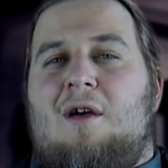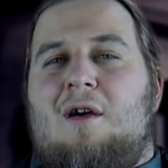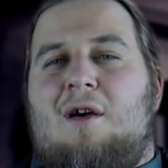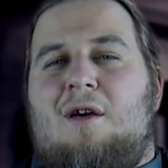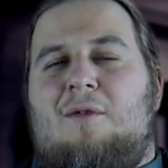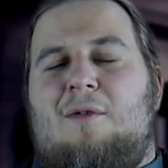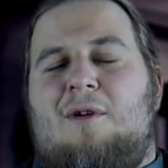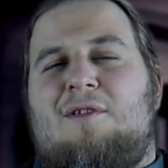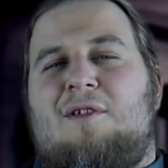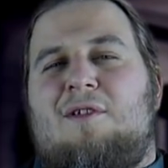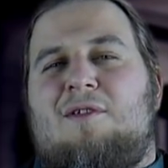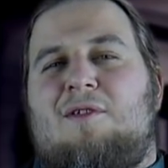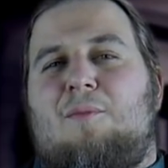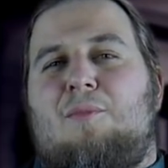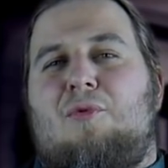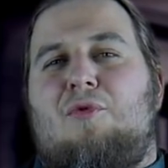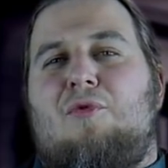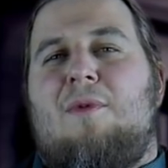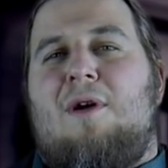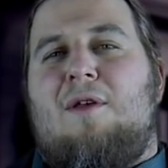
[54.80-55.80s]
I wanted to
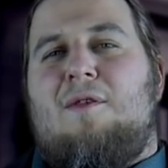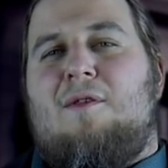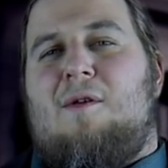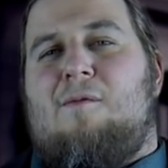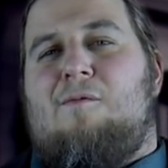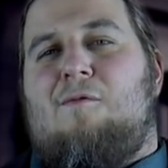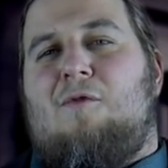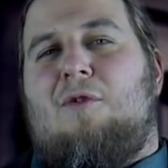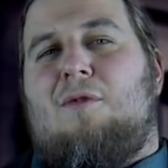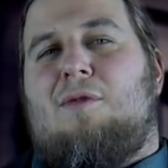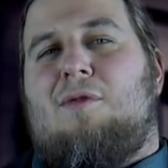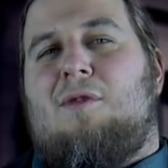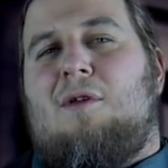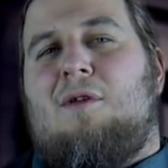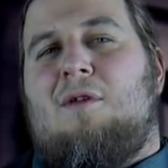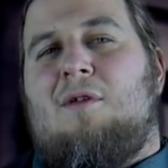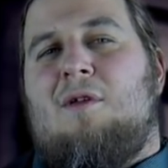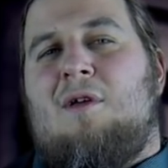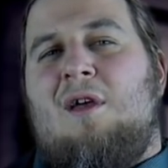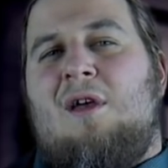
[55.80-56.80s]
prove myself worthy.
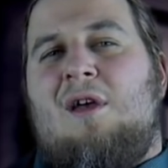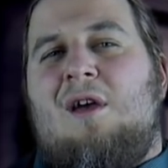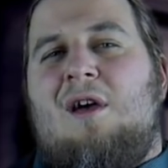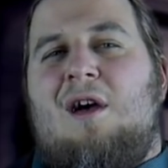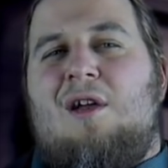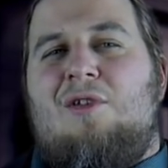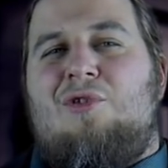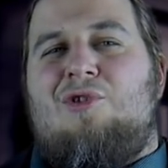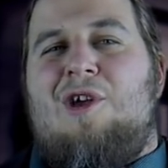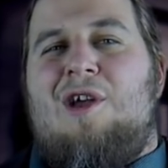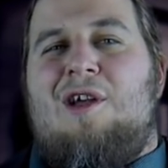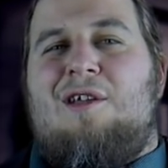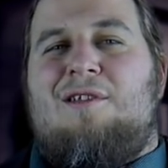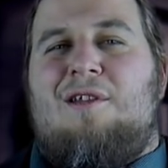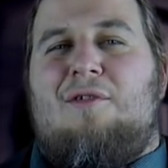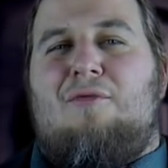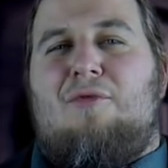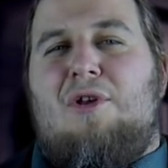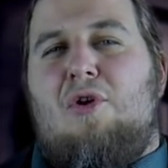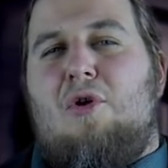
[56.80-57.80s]
I checked
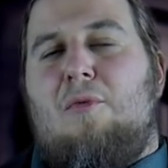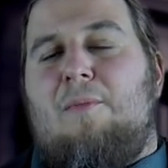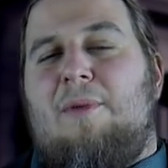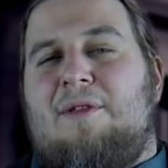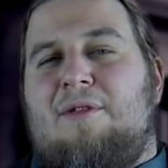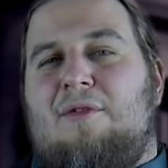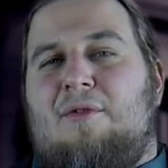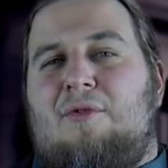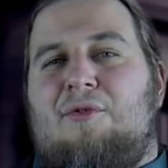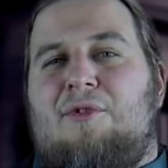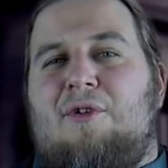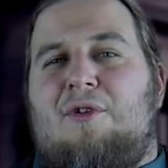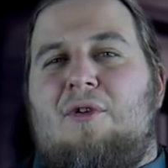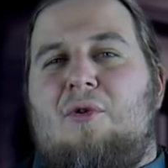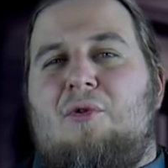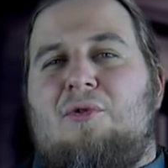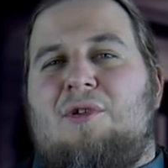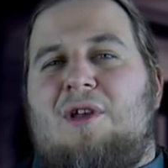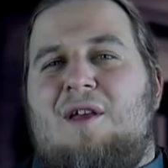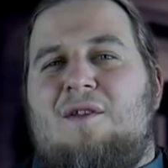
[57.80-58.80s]
and reopened all the
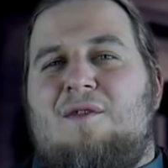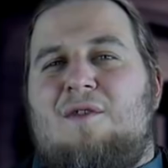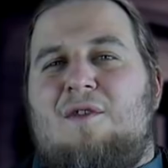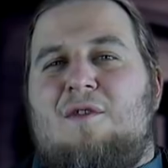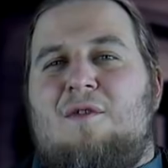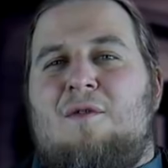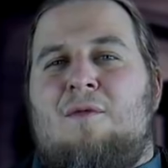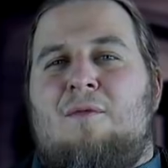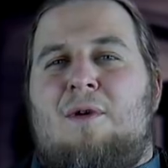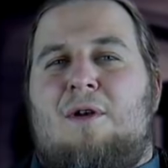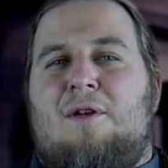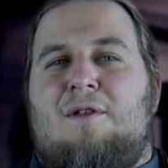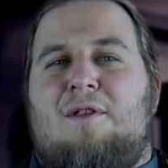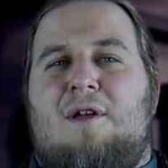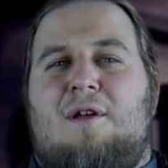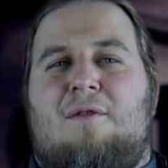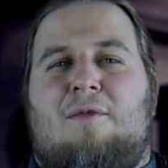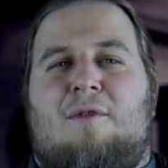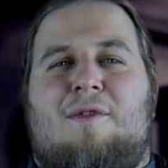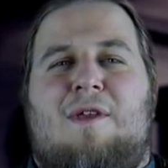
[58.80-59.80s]
cold cases where
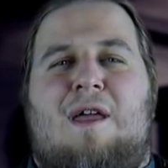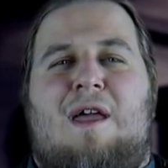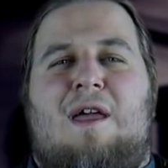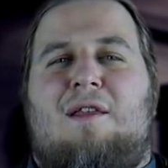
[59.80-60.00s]
there was